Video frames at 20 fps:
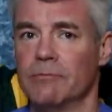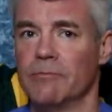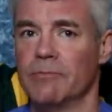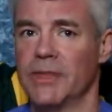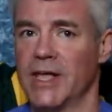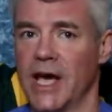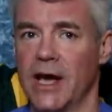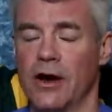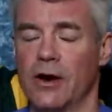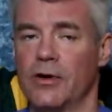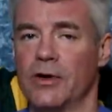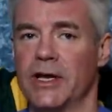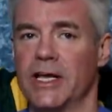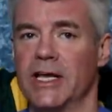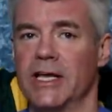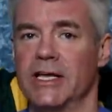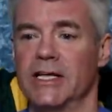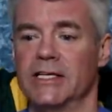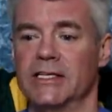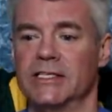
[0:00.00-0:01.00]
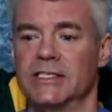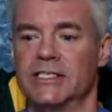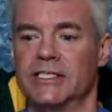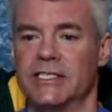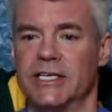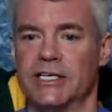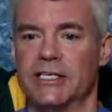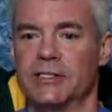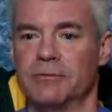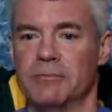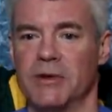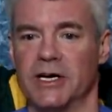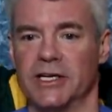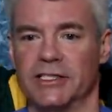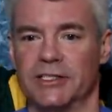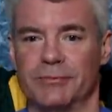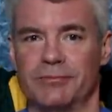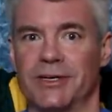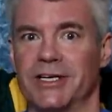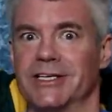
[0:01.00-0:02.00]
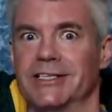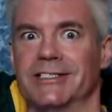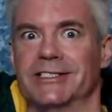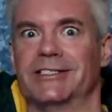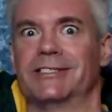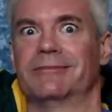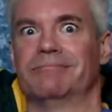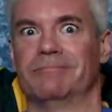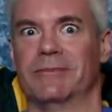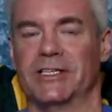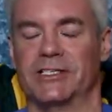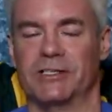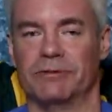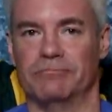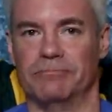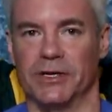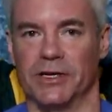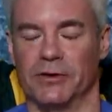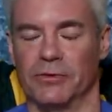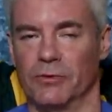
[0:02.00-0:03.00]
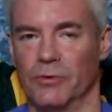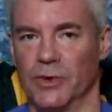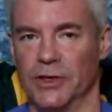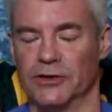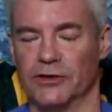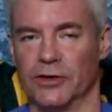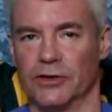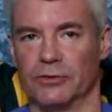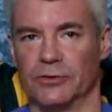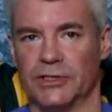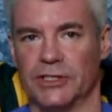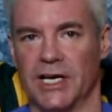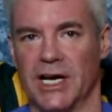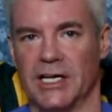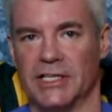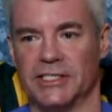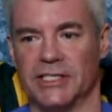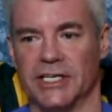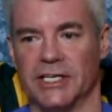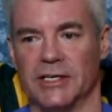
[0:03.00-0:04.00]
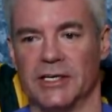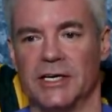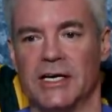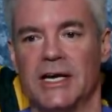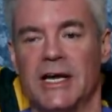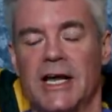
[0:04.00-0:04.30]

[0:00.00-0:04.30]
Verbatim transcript: now in six months because it's been winter in Wisconsin.